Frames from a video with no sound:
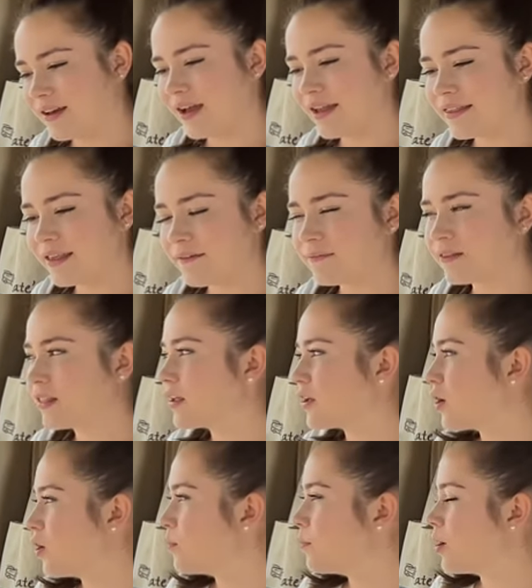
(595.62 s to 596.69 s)
I definitely
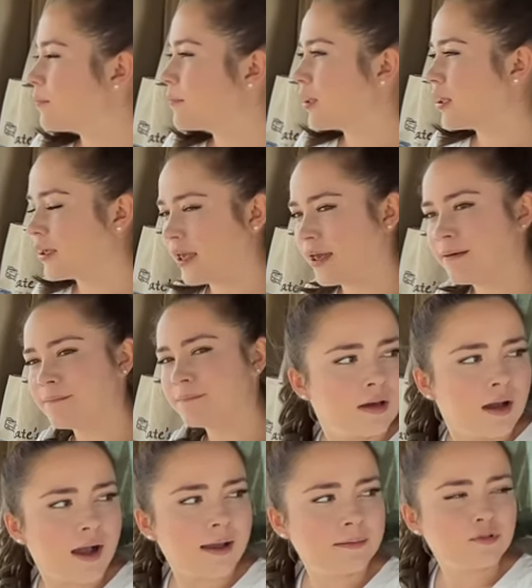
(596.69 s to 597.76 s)
hope I'll make it.
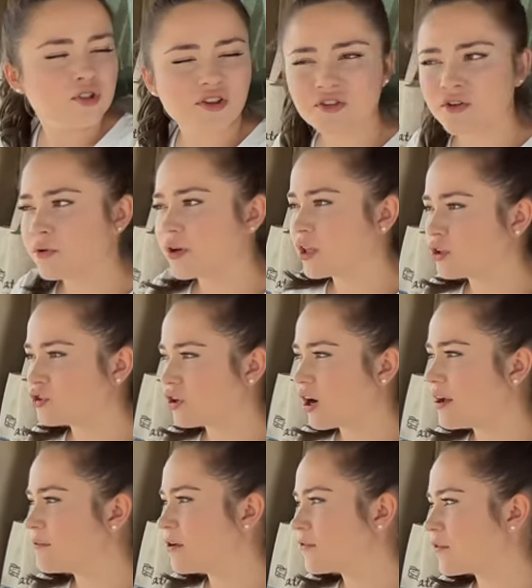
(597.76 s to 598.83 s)
I'm just going to
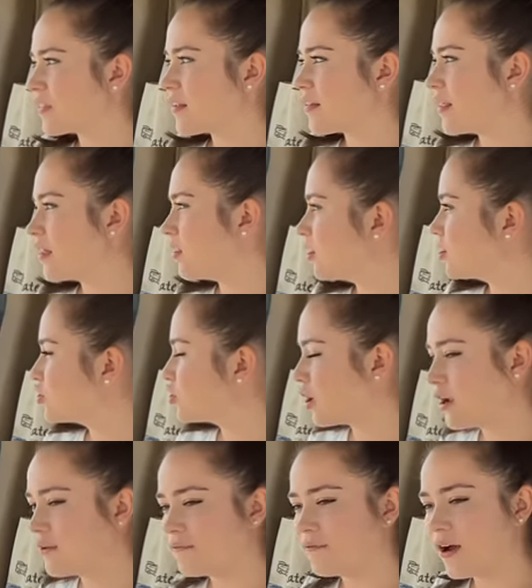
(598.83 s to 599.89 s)
drive over this hill and
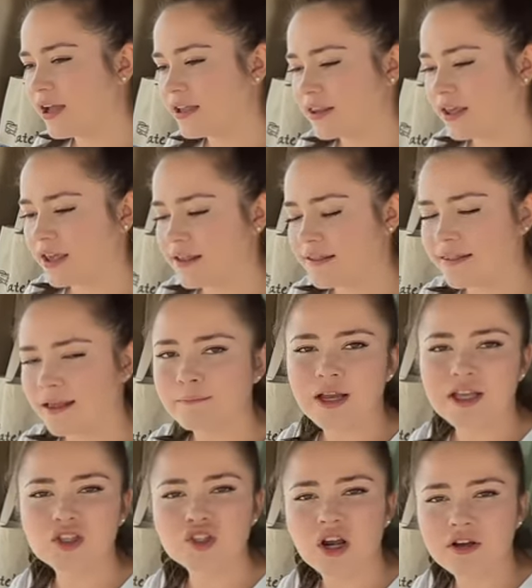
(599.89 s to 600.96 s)
try and find a
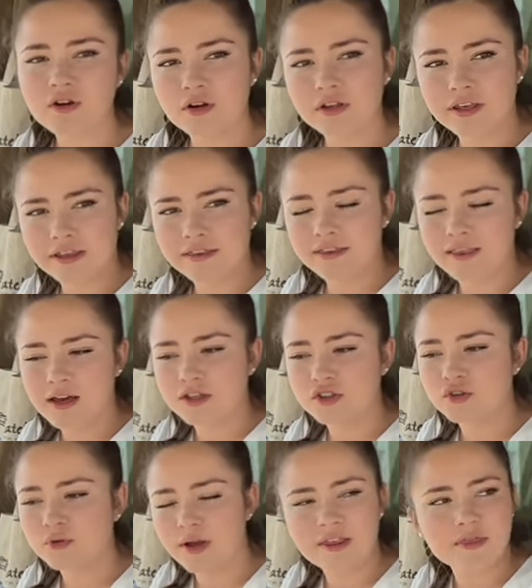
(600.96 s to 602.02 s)
semi truck or get in touch
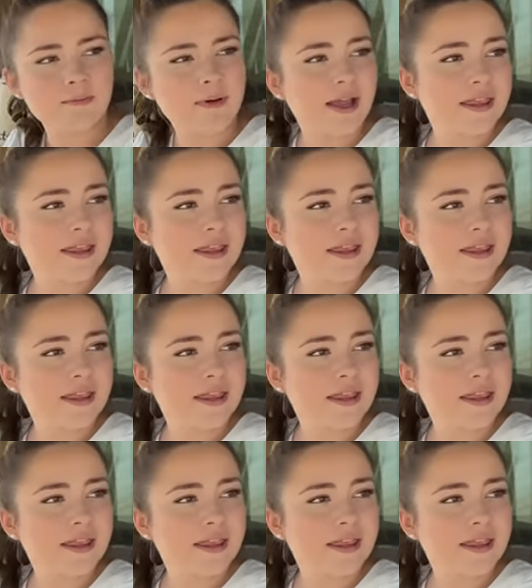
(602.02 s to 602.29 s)
with my